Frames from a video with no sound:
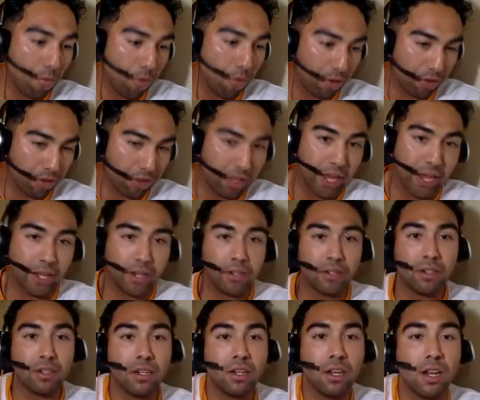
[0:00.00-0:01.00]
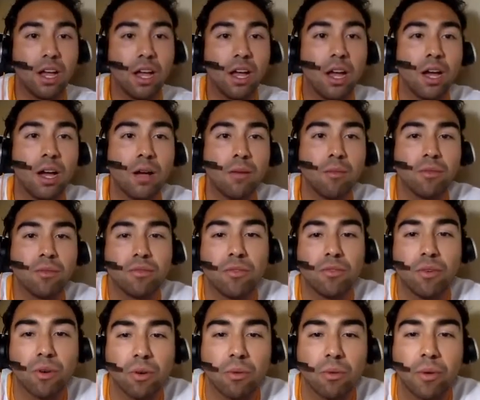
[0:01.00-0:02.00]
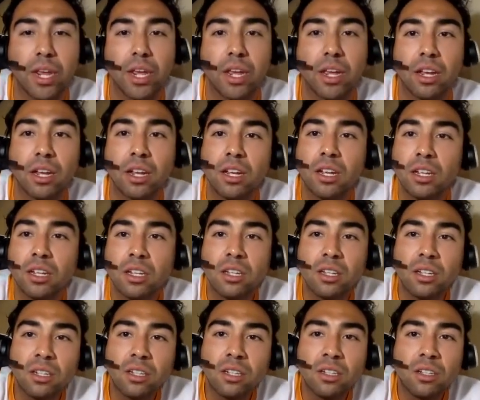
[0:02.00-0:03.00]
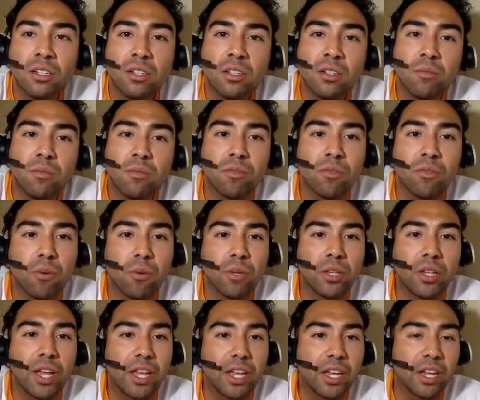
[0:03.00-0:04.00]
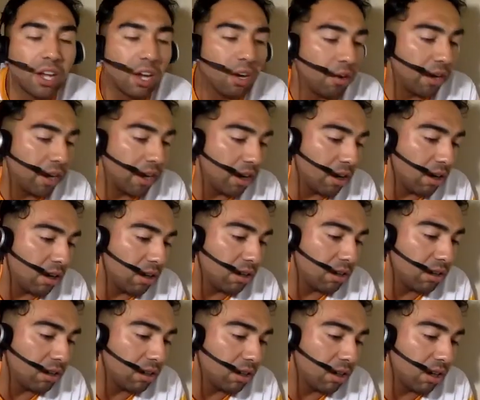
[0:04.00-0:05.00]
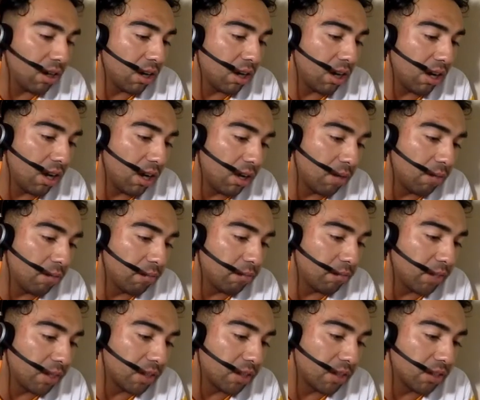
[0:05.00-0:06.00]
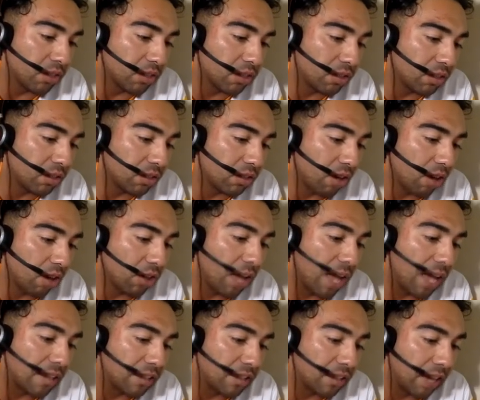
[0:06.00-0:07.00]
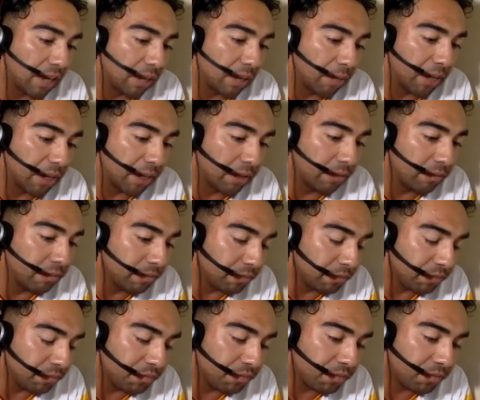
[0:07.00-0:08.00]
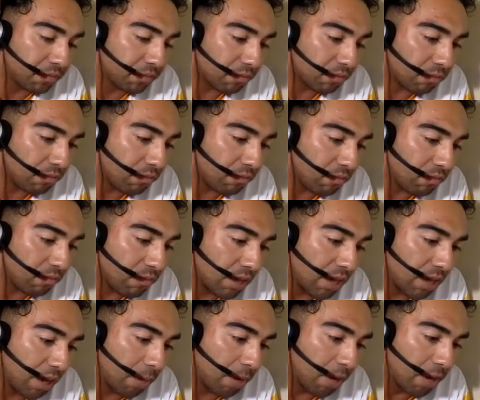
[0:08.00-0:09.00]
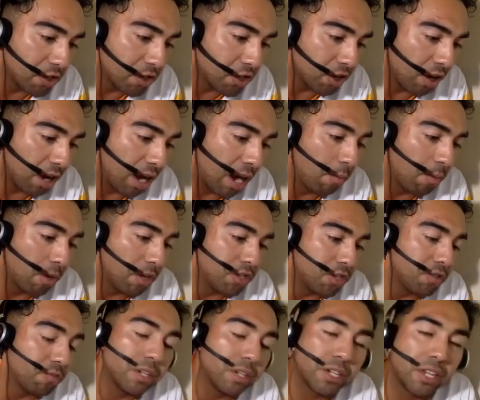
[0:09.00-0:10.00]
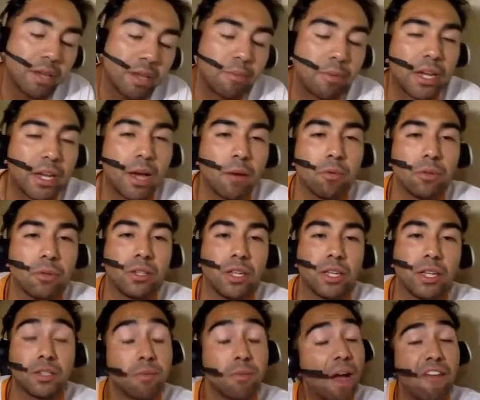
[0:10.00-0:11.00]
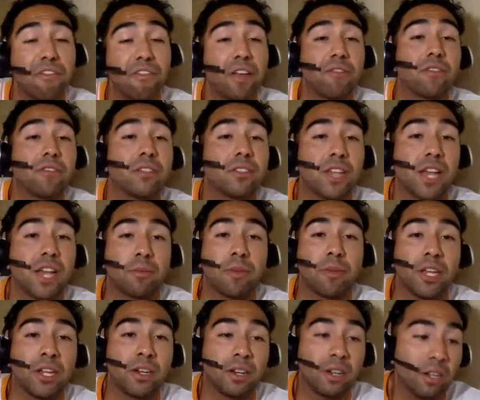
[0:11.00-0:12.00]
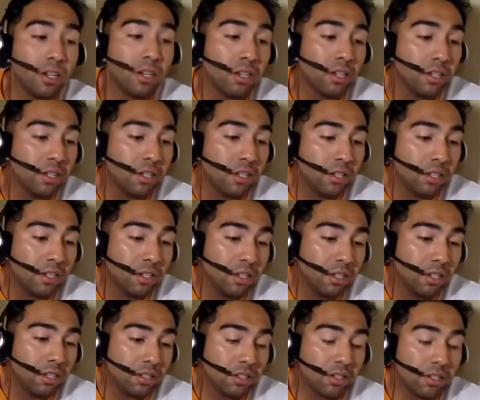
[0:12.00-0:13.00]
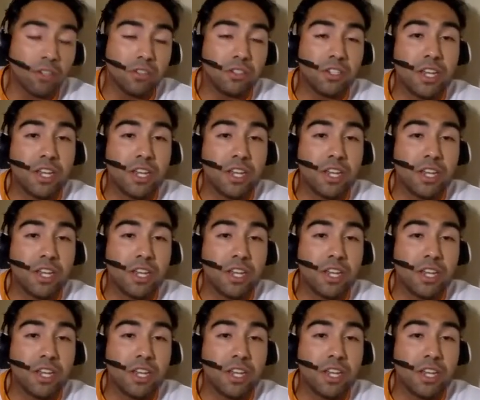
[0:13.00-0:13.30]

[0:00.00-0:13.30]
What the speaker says: more thing before we let you go here. This is our last segment. I'm not sure how much you've been keeping up with it. It's my favorite segment. It's called